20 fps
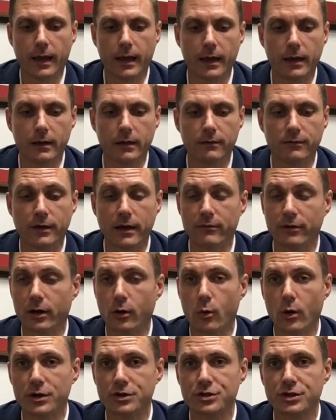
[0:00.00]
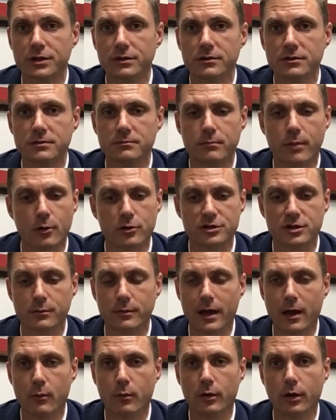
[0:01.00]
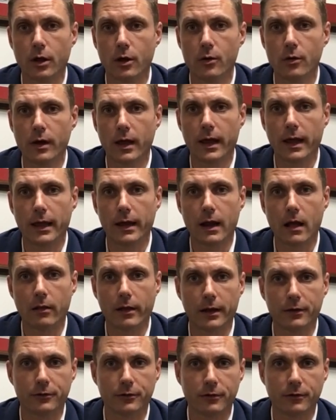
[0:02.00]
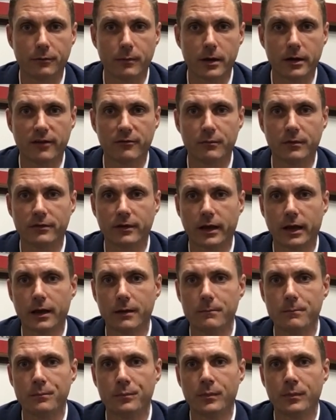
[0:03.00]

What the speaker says: And if you have any questions, post them down below and I'll answer as many of them as I can.